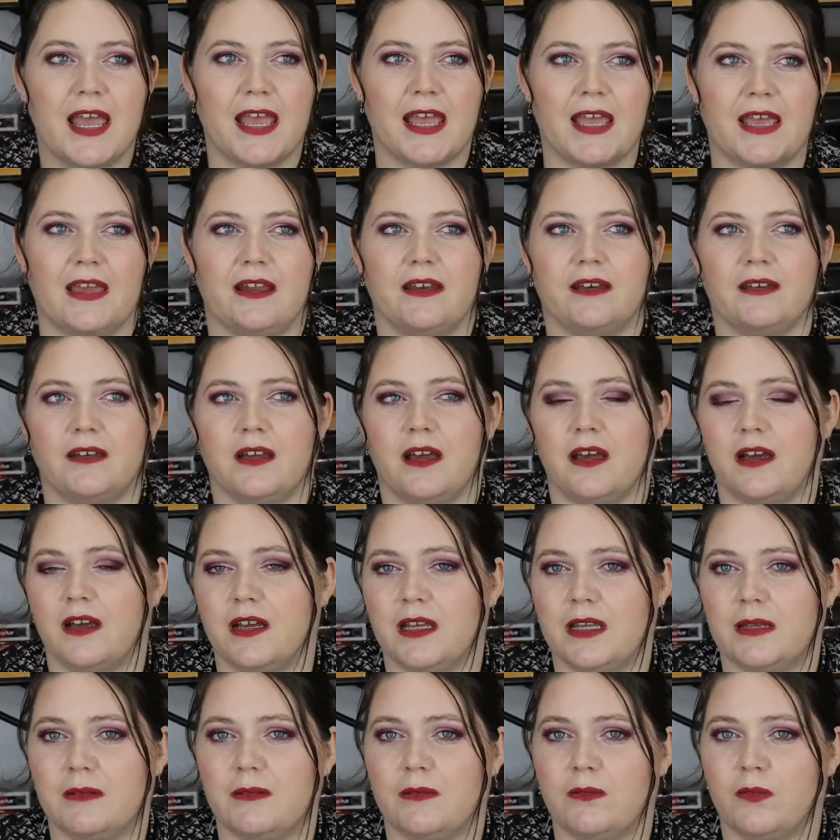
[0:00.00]
And
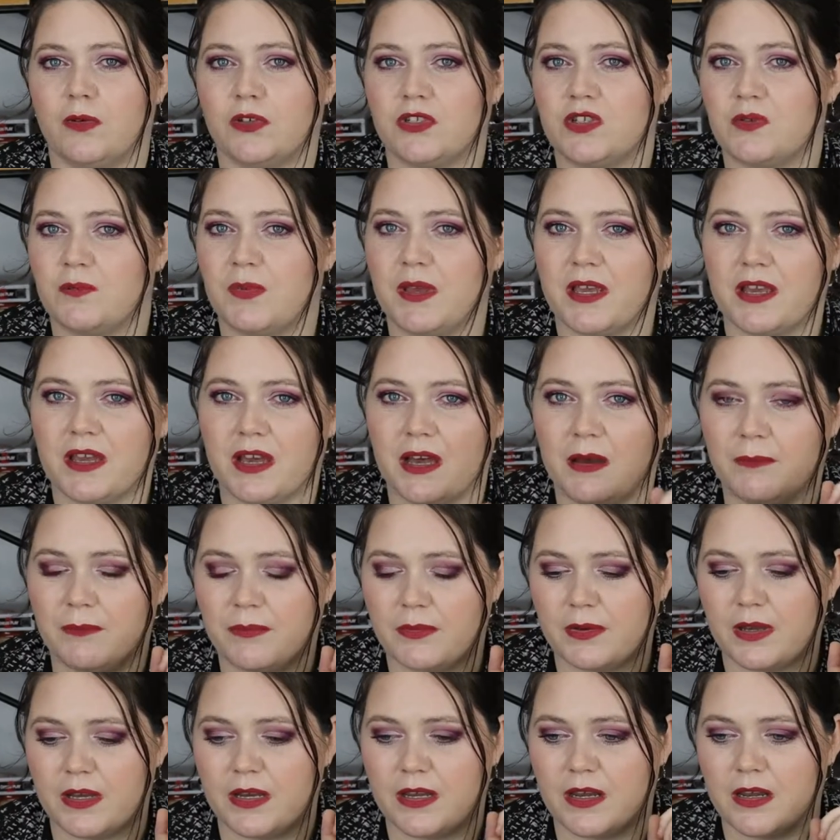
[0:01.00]
I want to pick
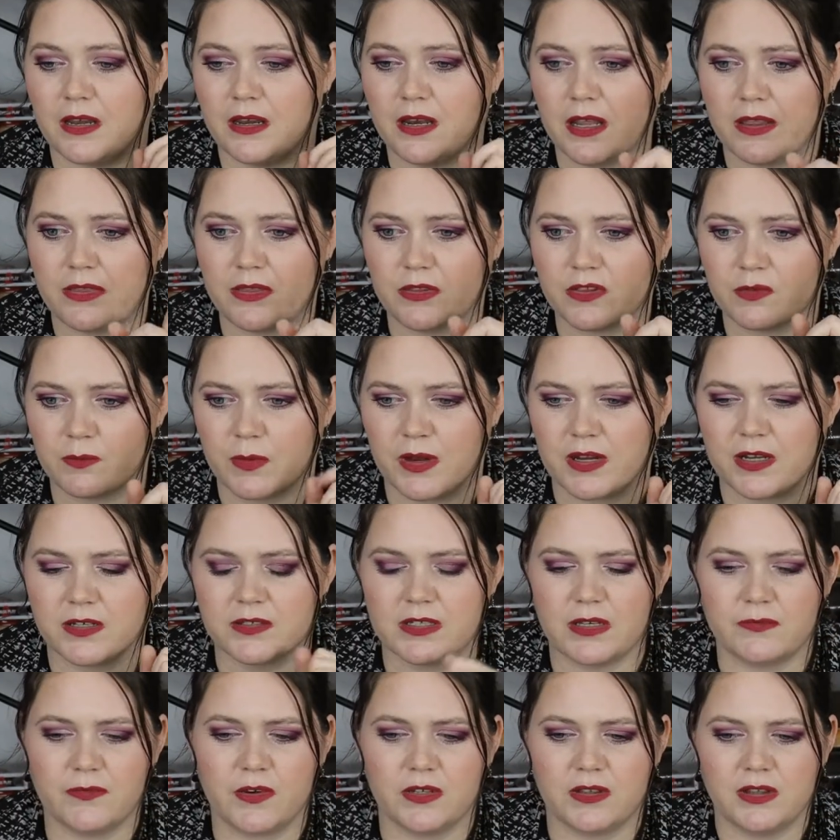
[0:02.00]
up another spray
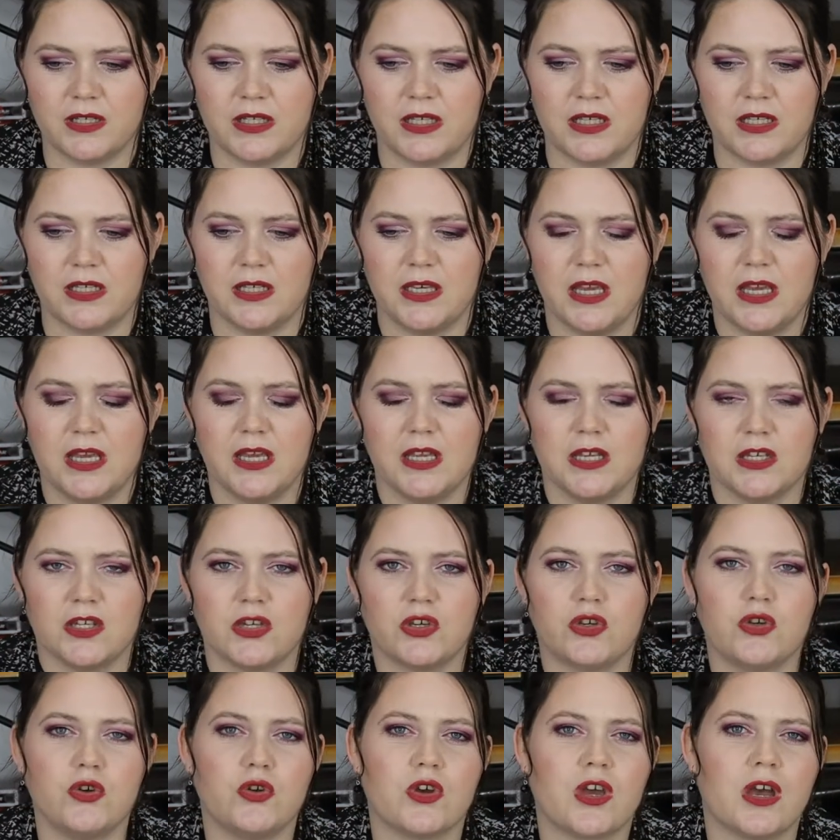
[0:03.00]
because I've got the
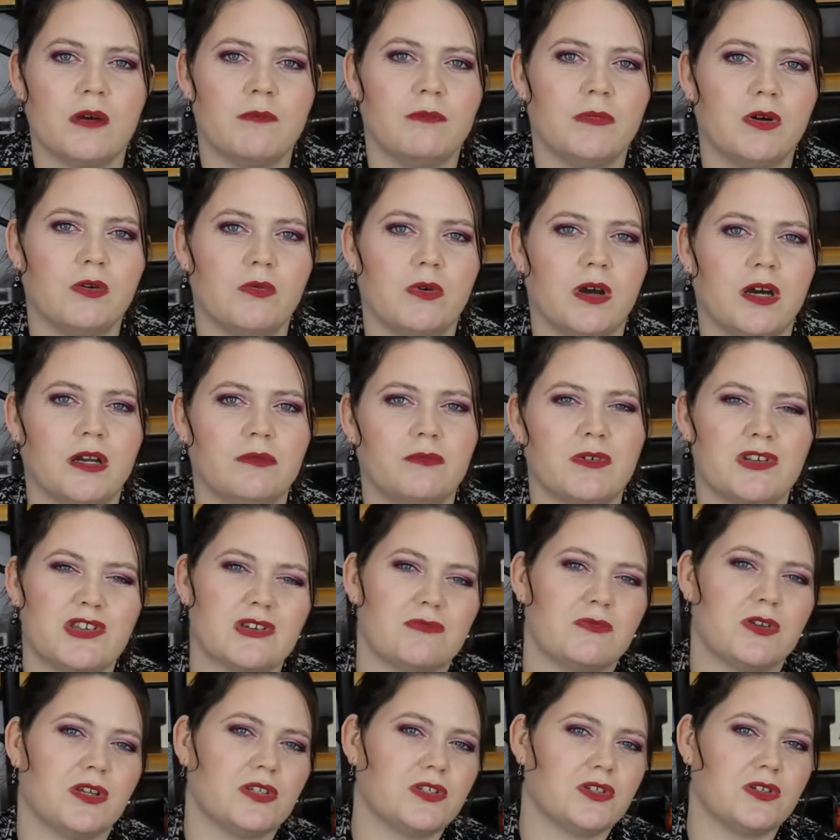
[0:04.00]
cucumber one,
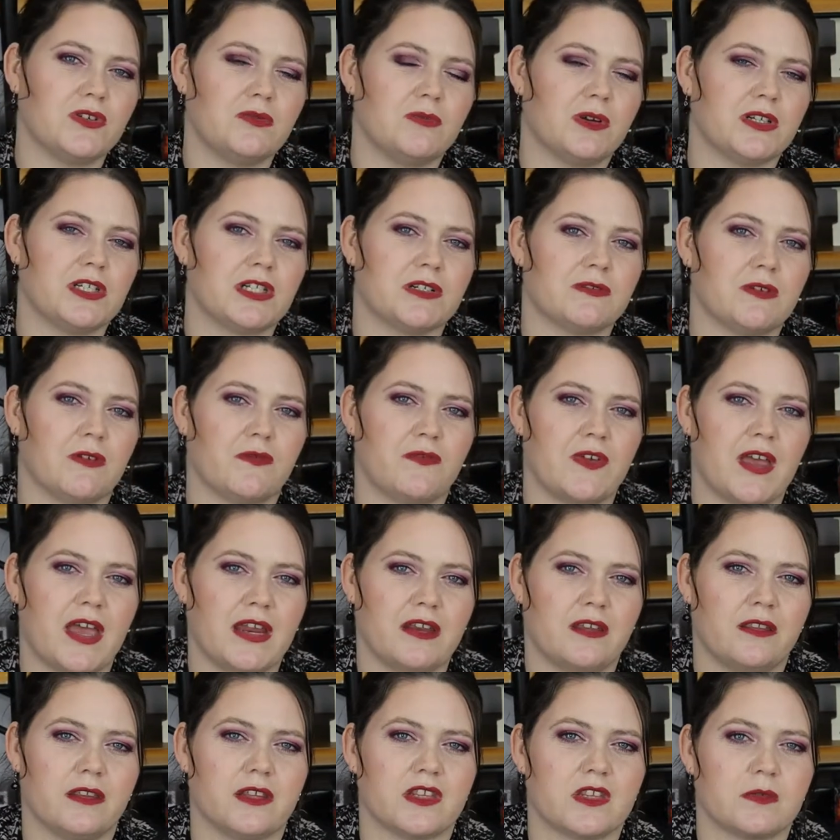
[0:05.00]
which I'm not too much of a
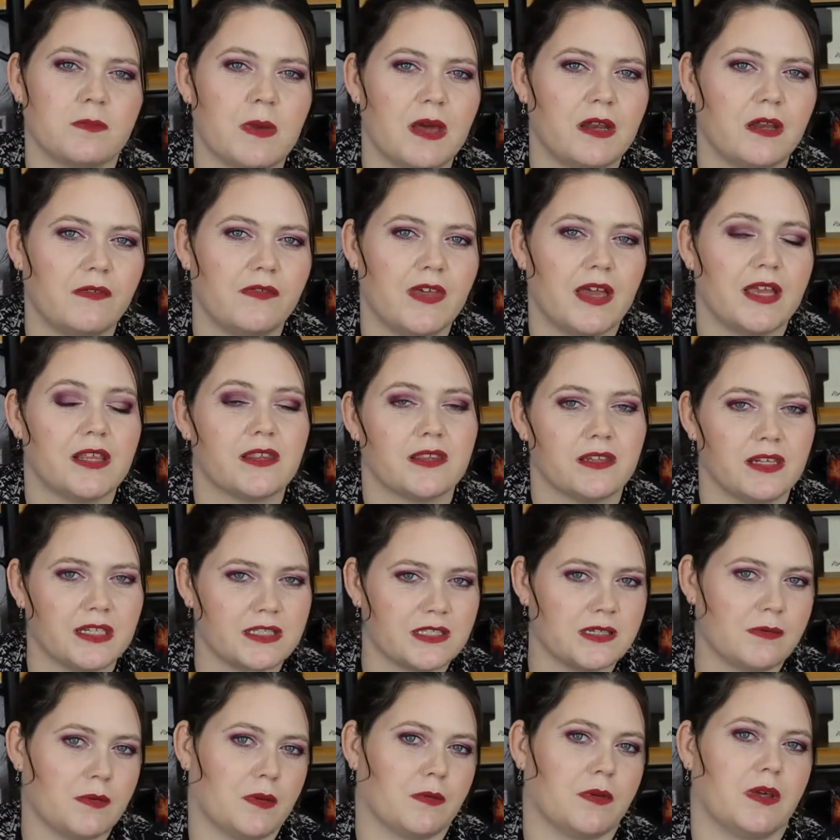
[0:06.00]
fan of the smell of that. So
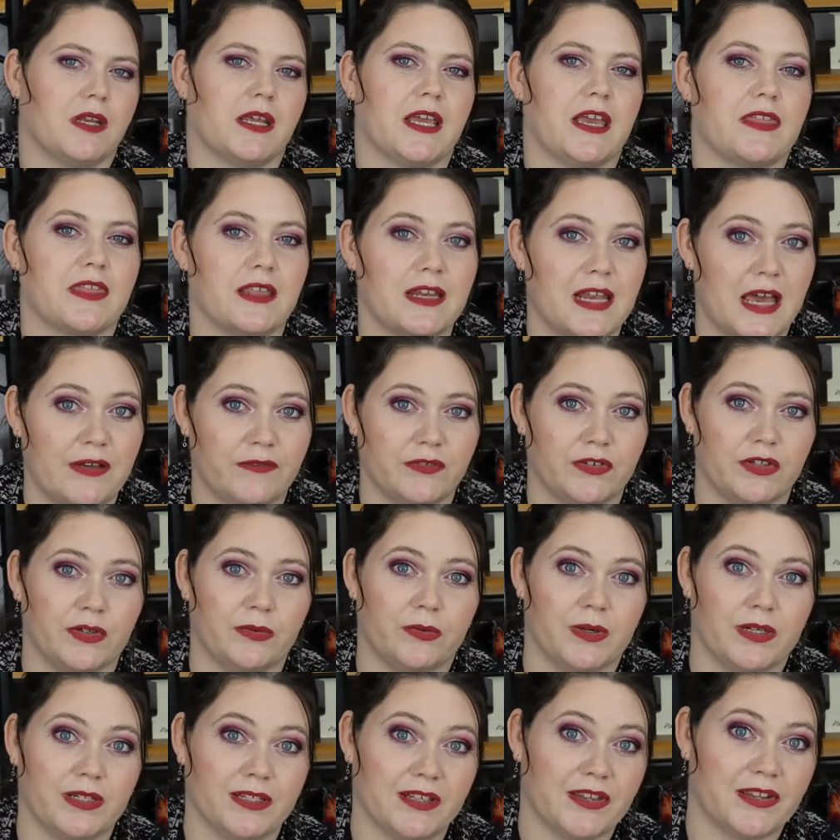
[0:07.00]
next time I'm going to get the
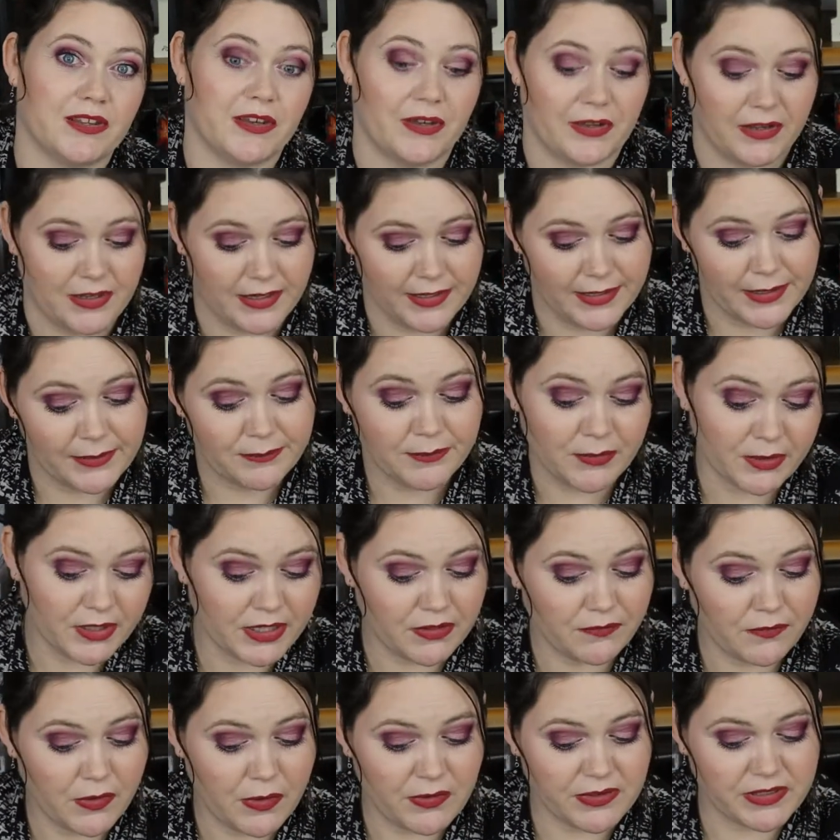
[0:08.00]
lavender one. So
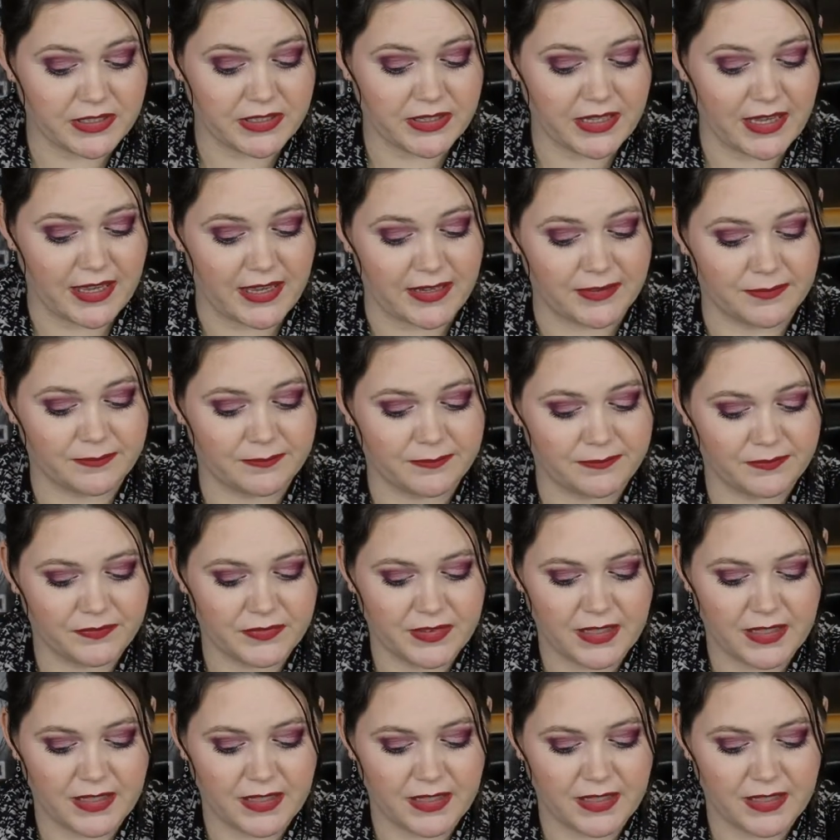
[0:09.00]
looking forward to that.